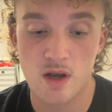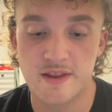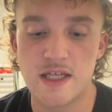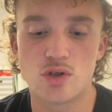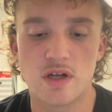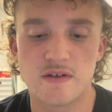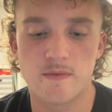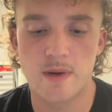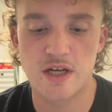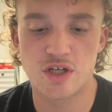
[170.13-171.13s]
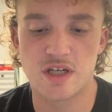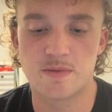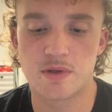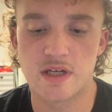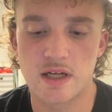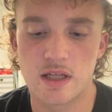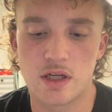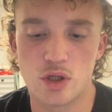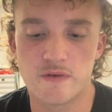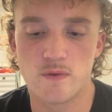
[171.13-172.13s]
This transformation is particularly
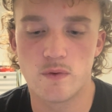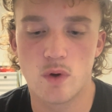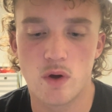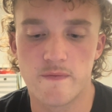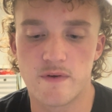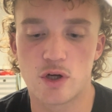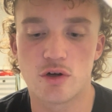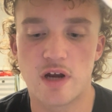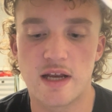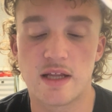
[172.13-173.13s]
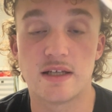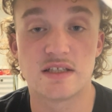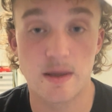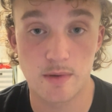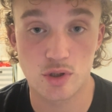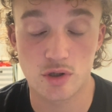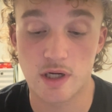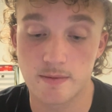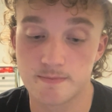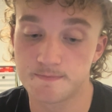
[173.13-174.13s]
useful for creating symmetry.